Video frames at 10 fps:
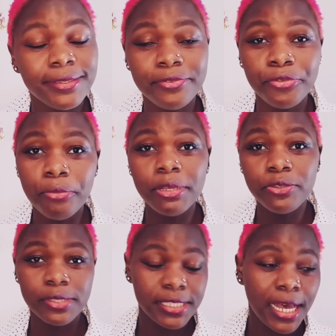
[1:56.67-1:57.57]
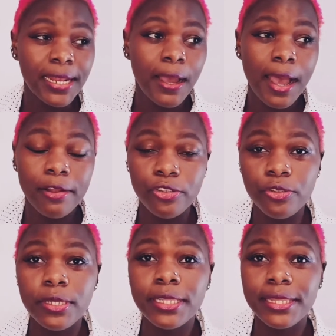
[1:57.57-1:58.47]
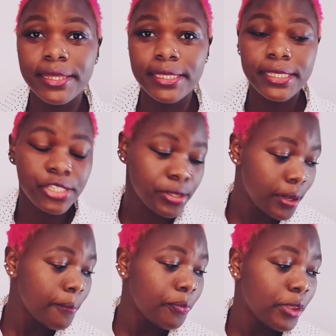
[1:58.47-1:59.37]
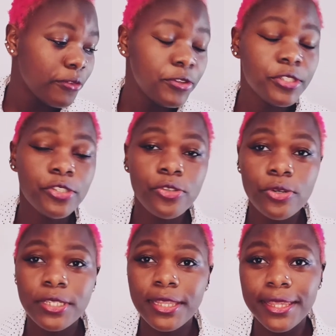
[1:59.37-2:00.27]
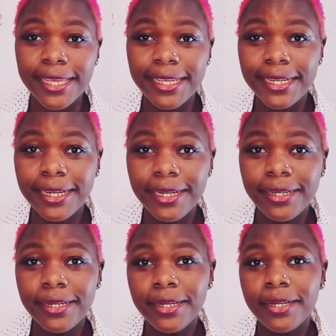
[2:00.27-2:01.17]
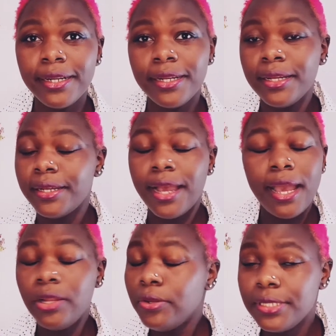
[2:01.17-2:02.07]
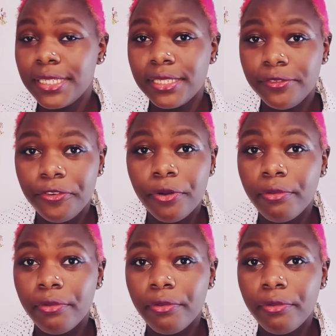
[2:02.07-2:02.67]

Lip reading: for me to start doing this episode thing, I don't take it for